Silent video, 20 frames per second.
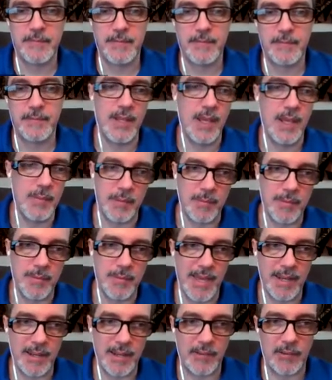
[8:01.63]
I make my
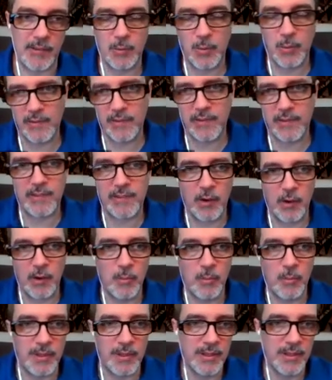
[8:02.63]
edits. Once it's
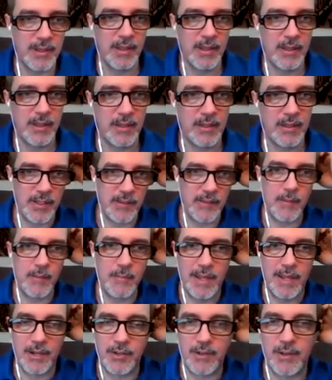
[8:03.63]
open, the Sheet Set
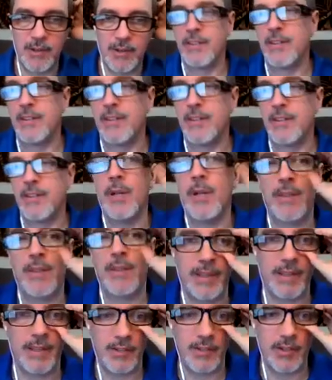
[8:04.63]
Manager doesn't do anything.
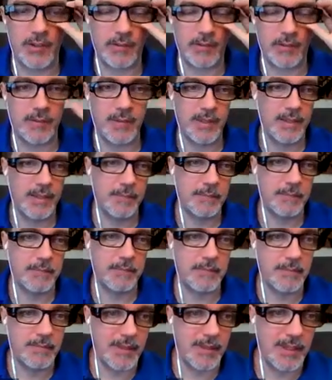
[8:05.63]

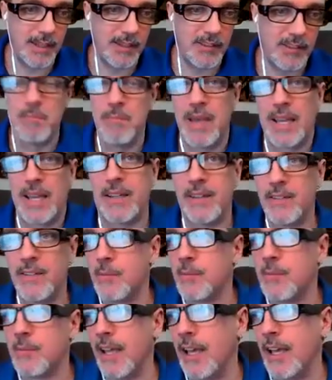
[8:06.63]
It's a mechanism
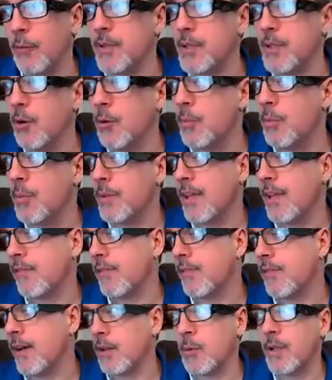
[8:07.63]
to help you open that
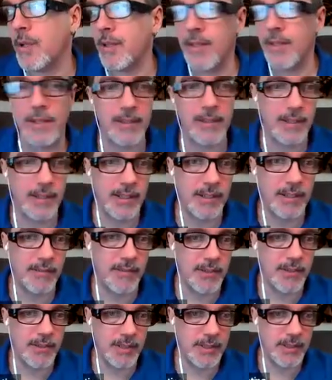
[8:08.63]
file quickly and
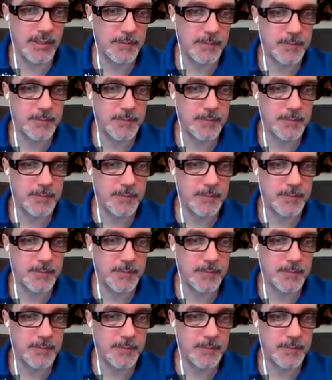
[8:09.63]
efficiently.